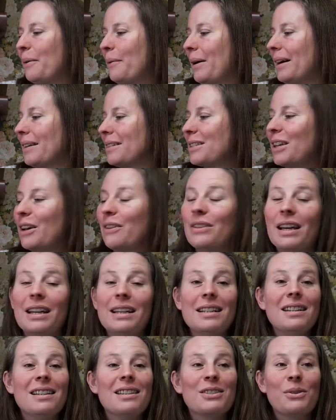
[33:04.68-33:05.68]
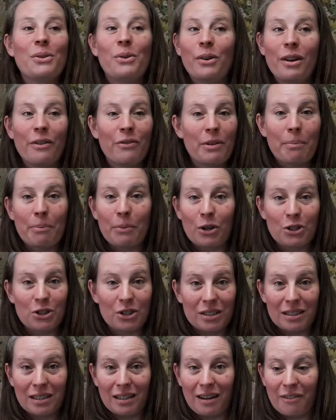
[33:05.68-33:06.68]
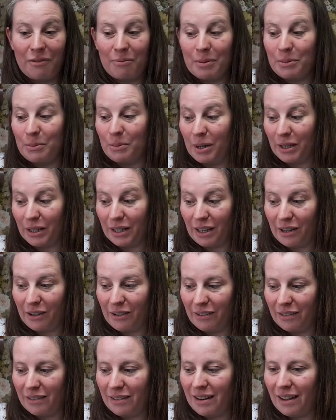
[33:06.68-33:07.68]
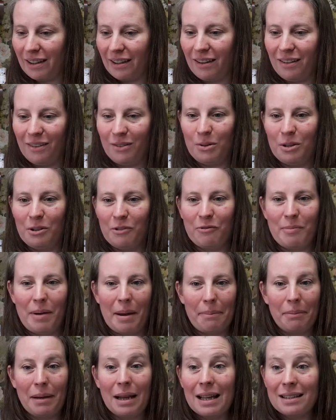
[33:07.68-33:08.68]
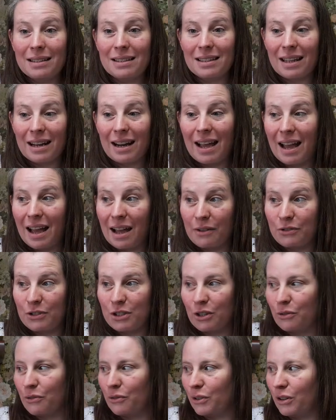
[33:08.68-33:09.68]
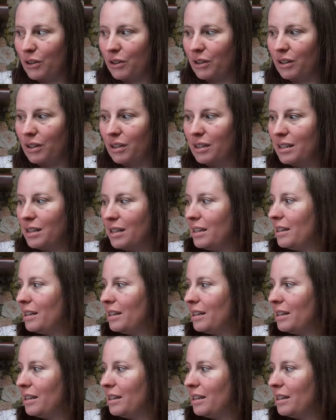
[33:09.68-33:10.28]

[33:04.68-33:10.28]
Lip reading: Alright, so that is all of the projects that I've been working on and all of my plans that I have so far.